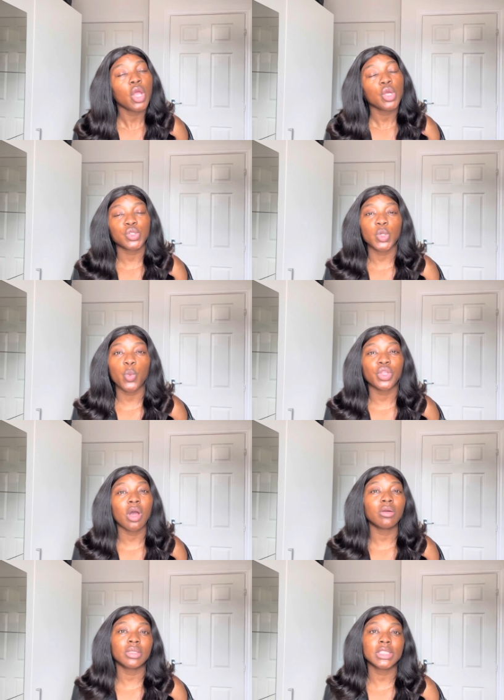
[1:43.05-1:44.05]
So with
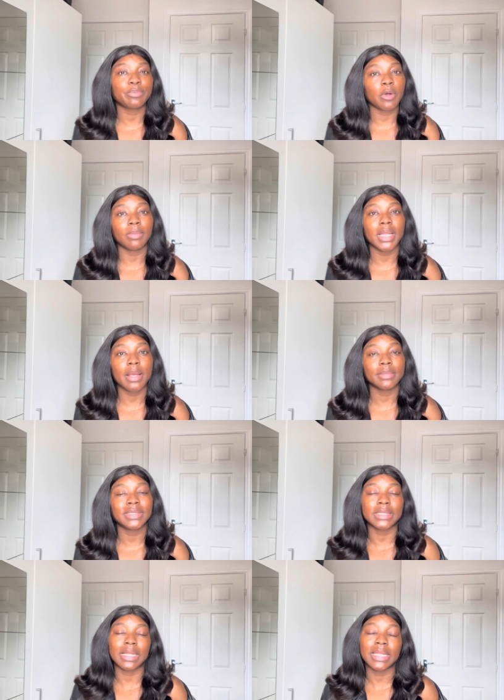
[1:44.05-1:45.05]
all these problems
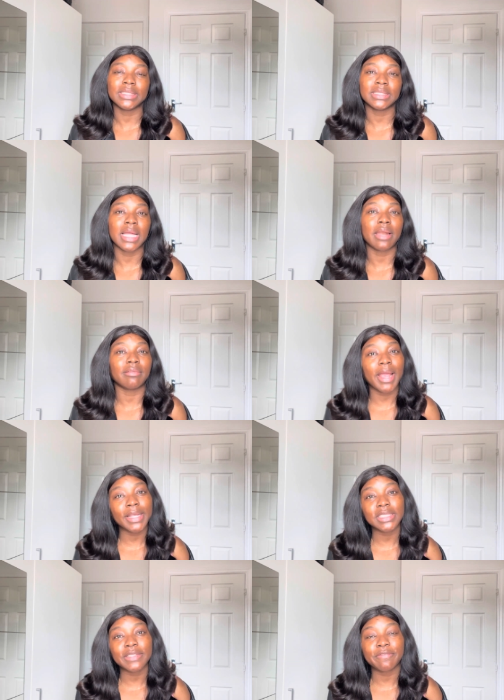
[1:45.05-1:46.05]
challenging
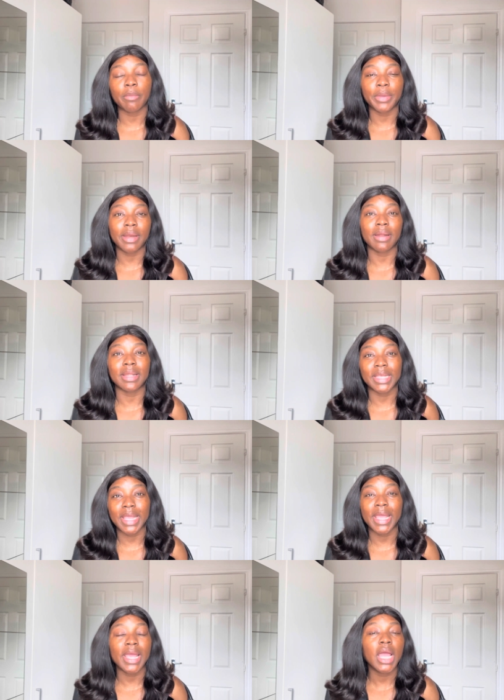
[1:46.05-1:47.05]
arising from here and
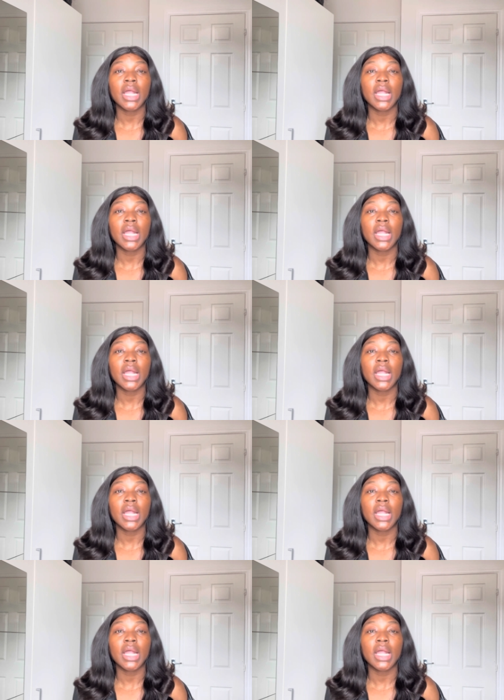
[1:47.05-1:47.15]
there,